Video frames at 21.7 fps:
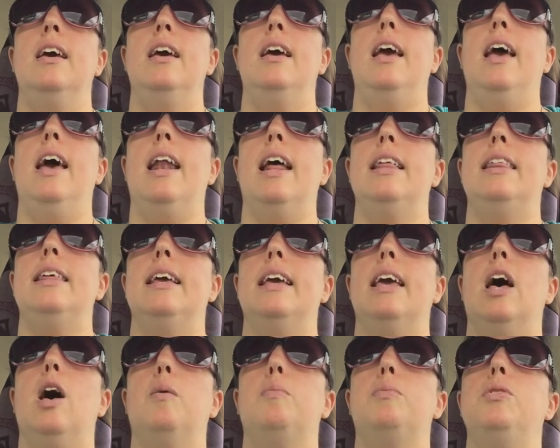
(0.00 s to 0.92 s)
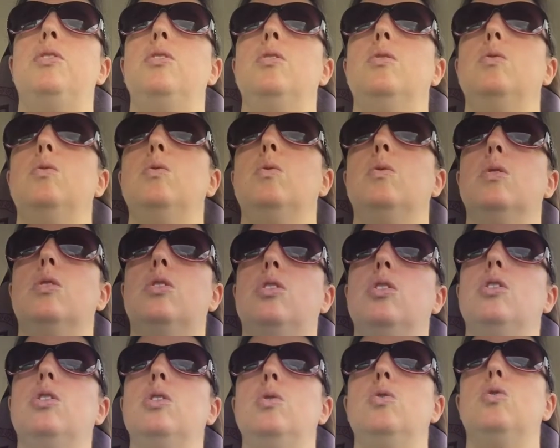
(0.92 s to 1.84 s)
and I think helps you
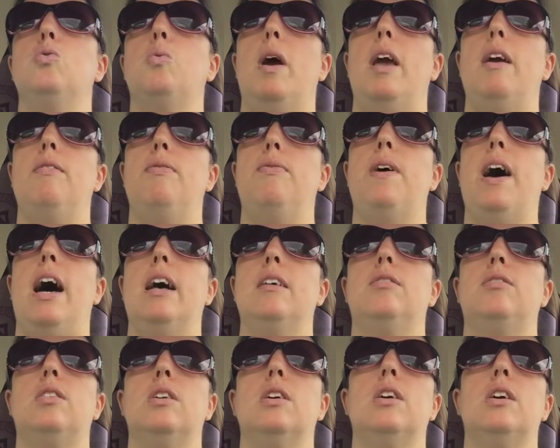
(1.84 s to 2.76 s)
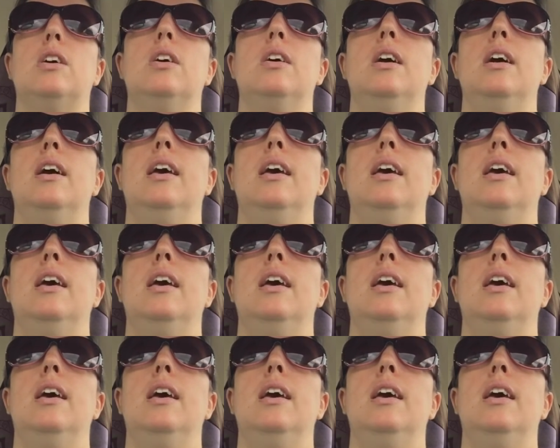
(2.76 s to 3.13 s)
to lose weight faster,